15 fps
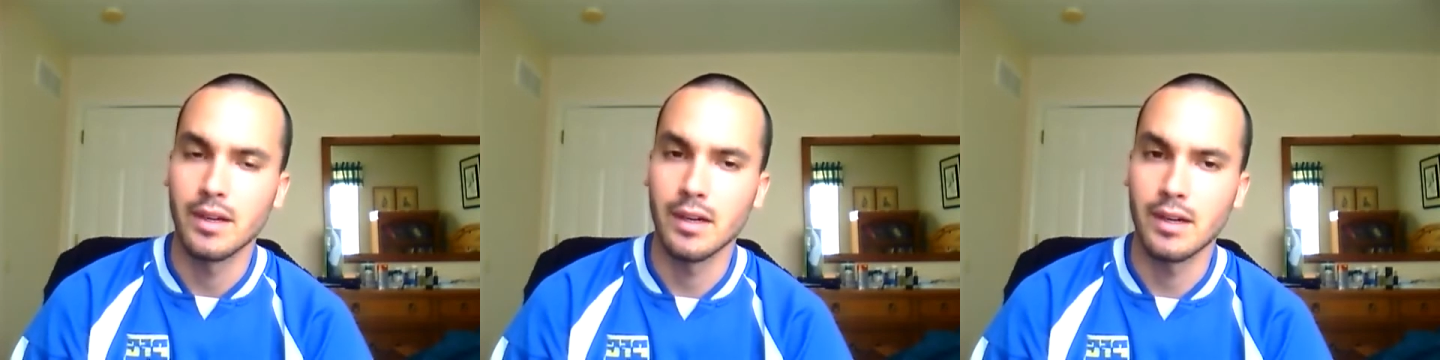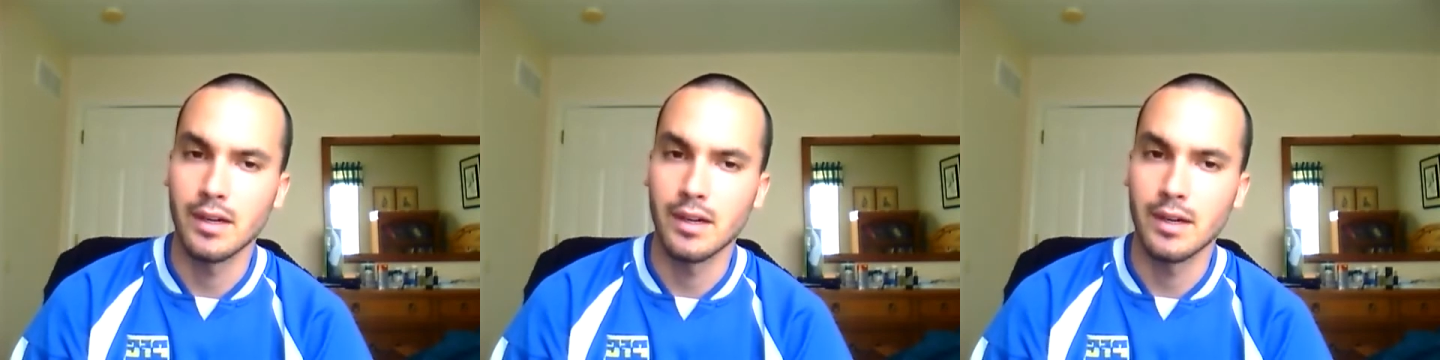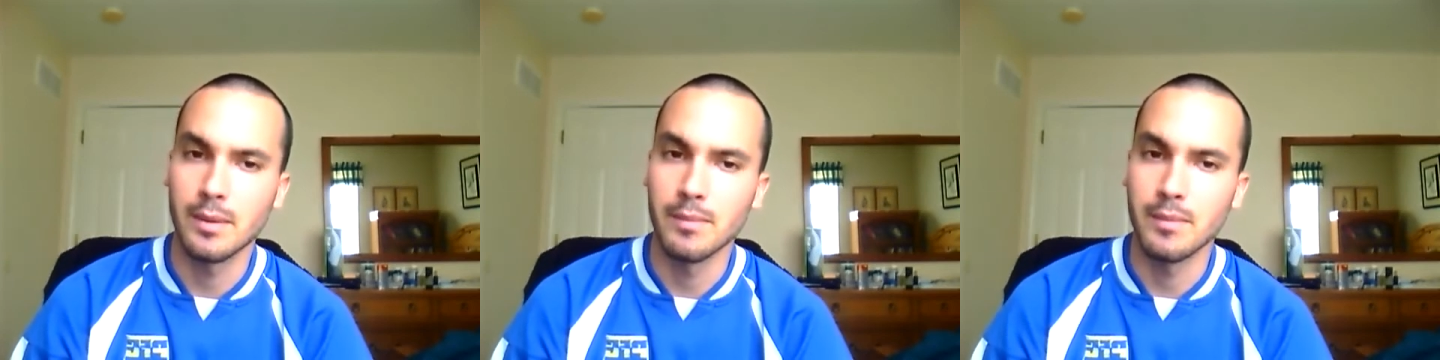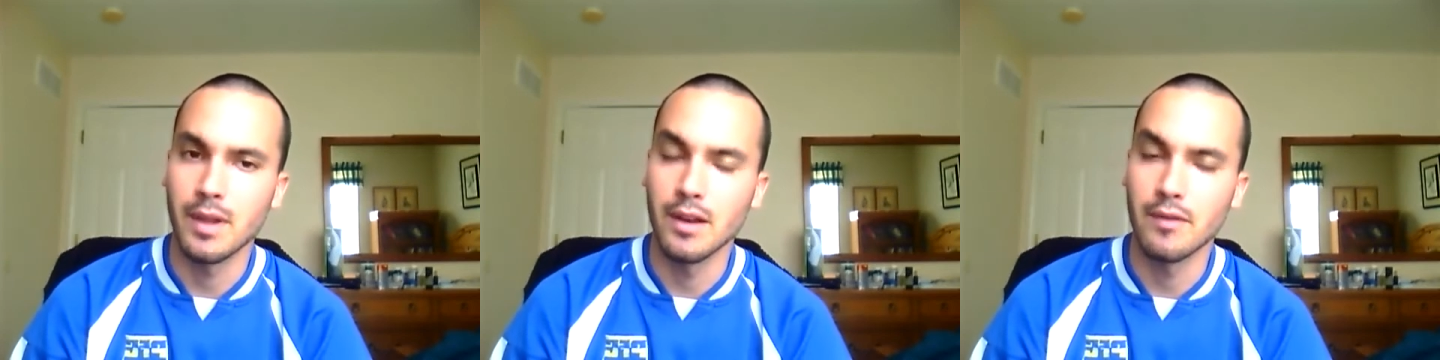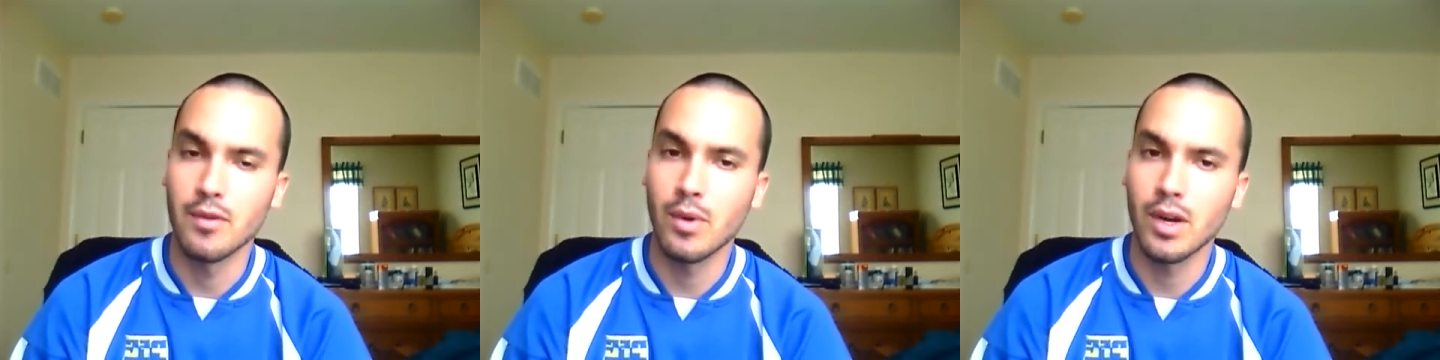
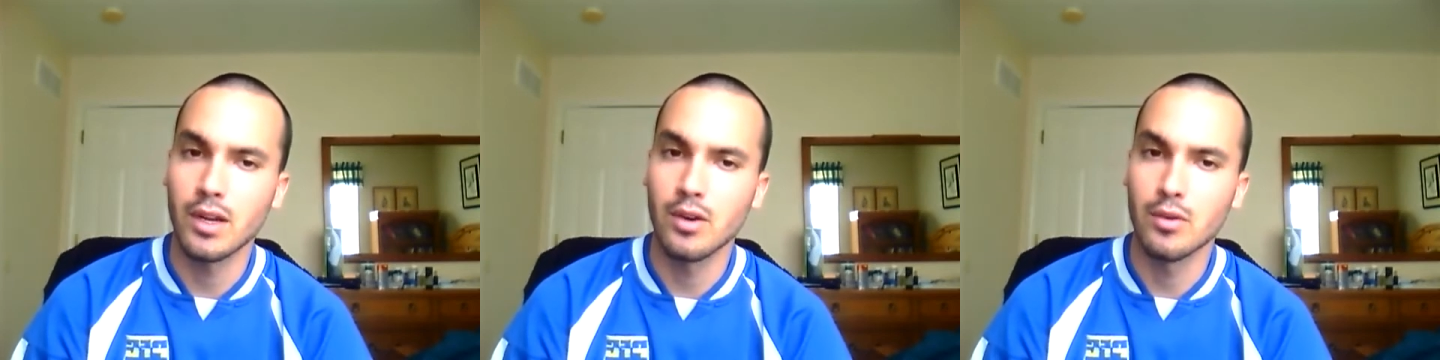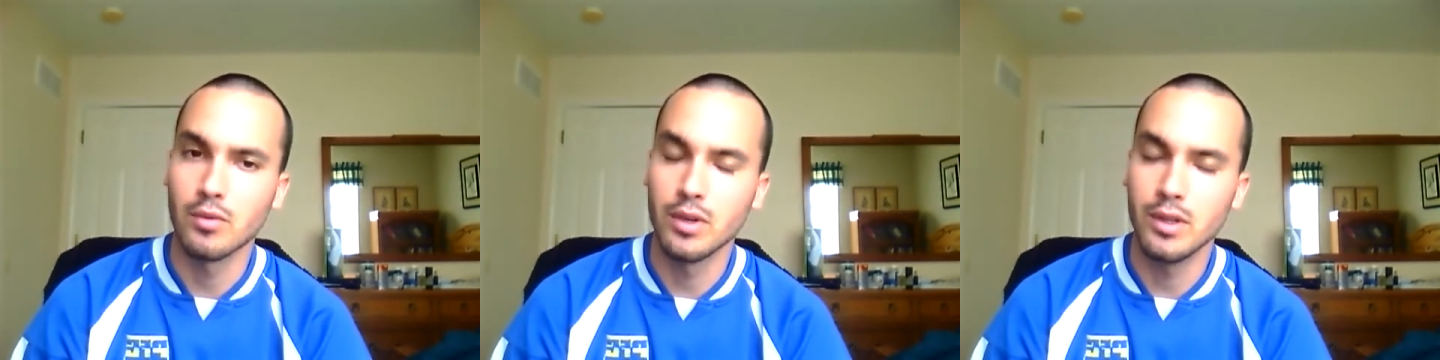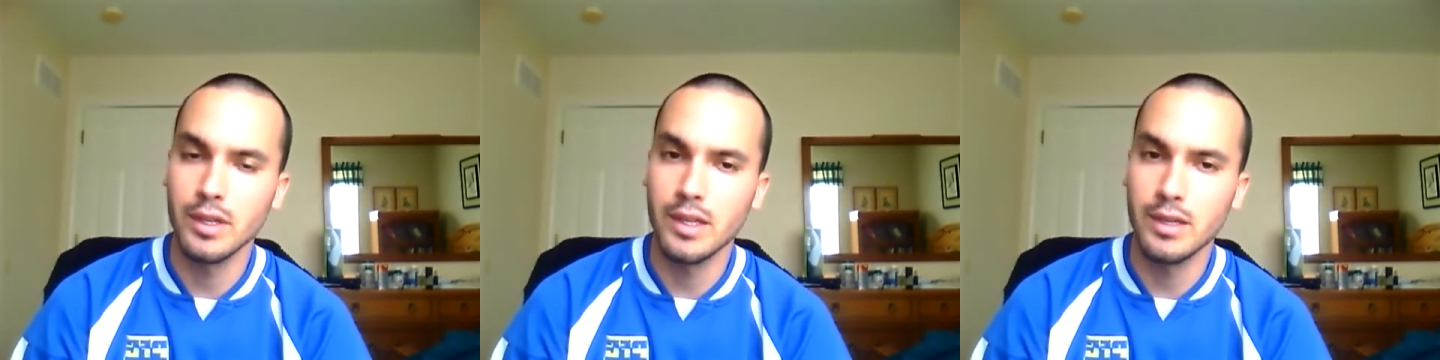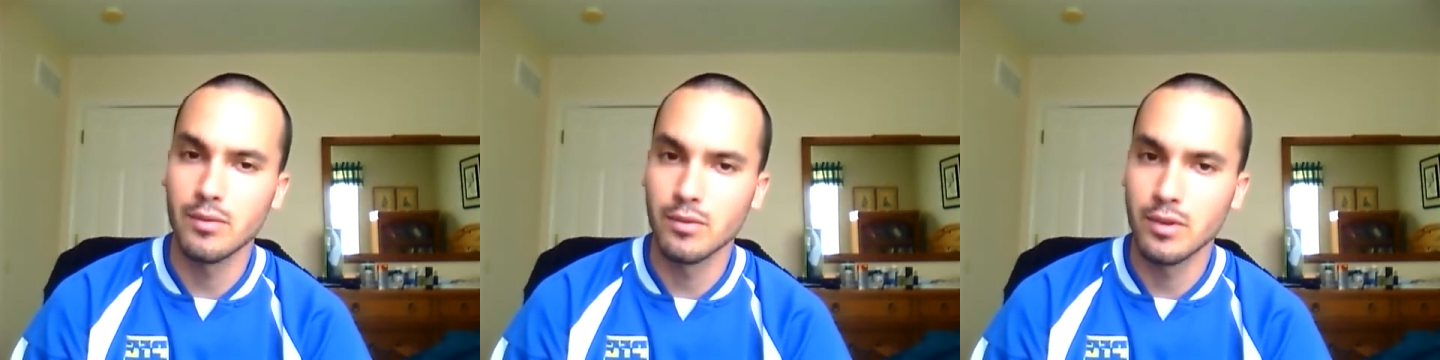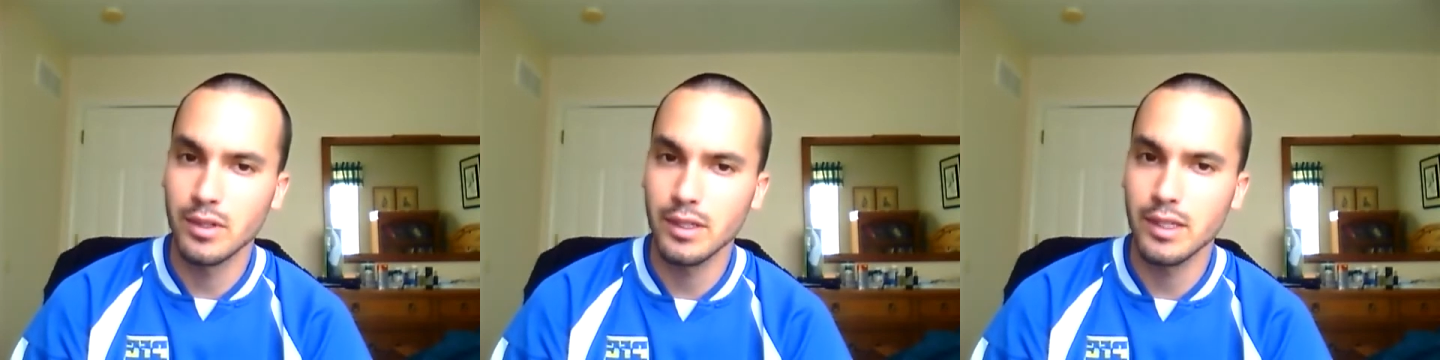And if you want to go
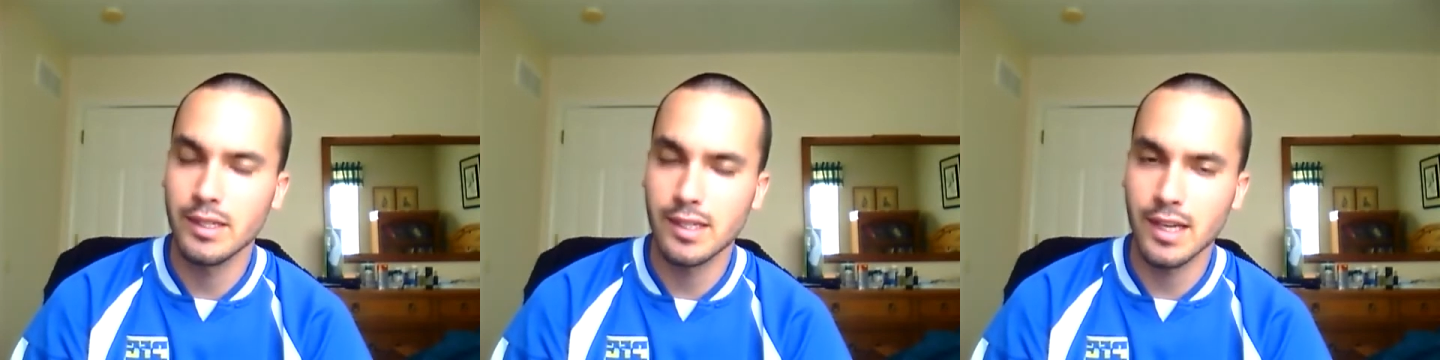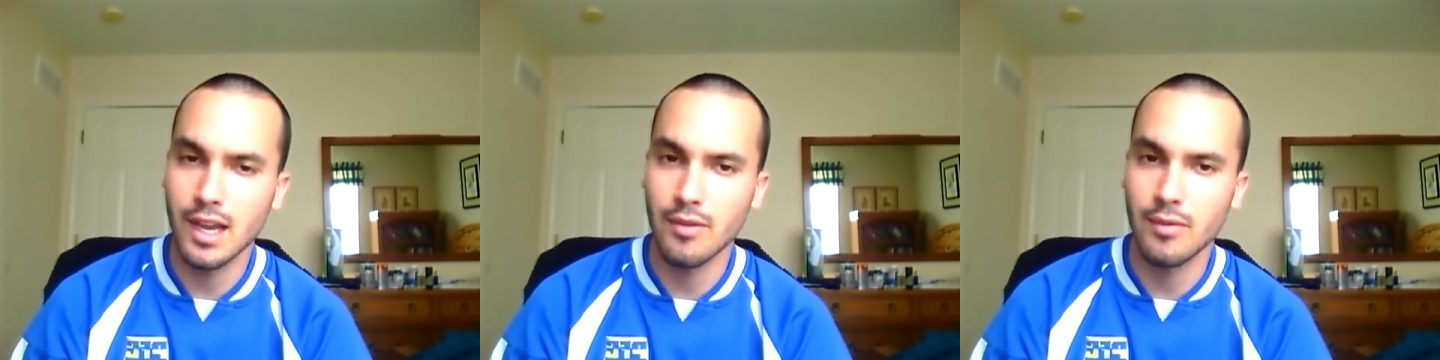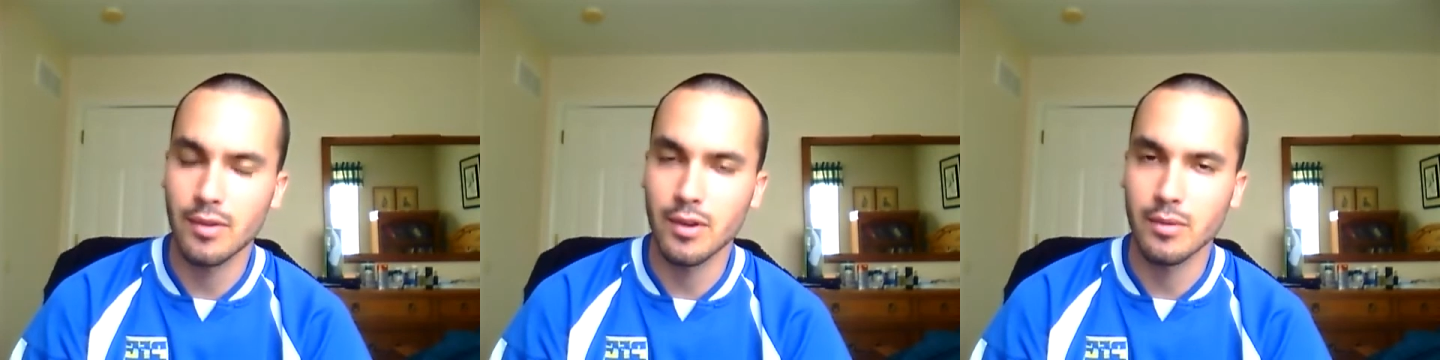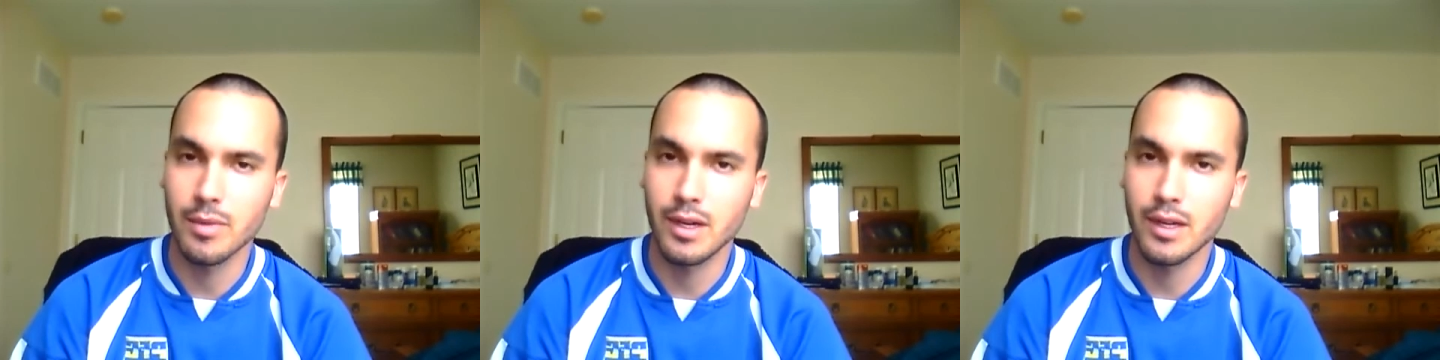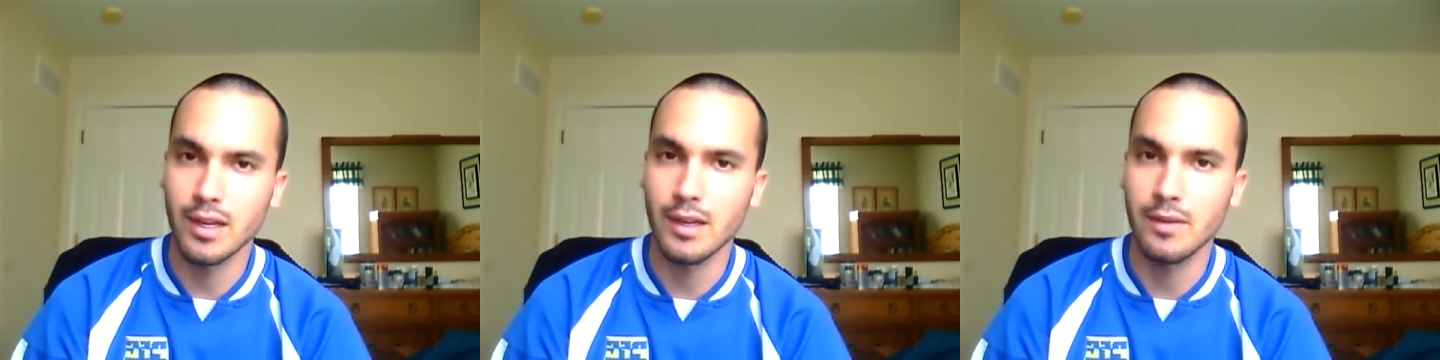really safe with your
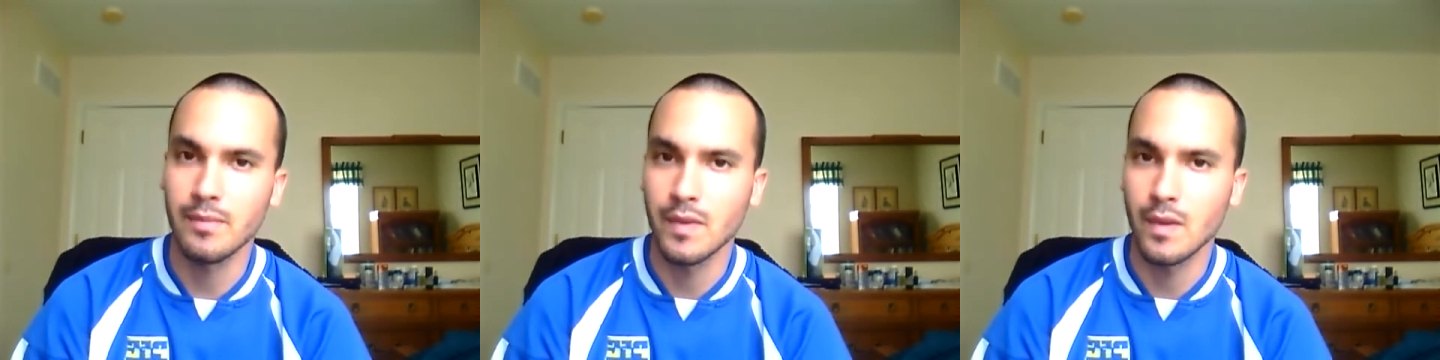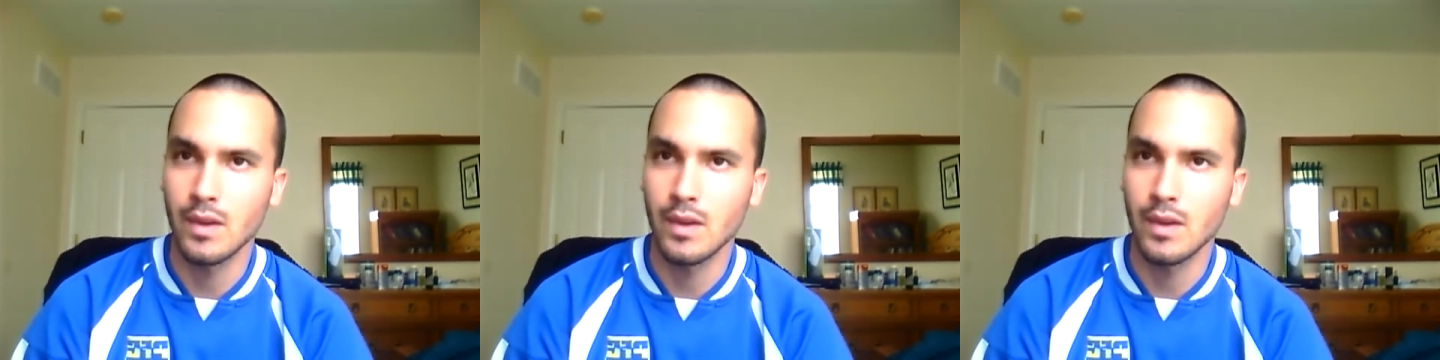money,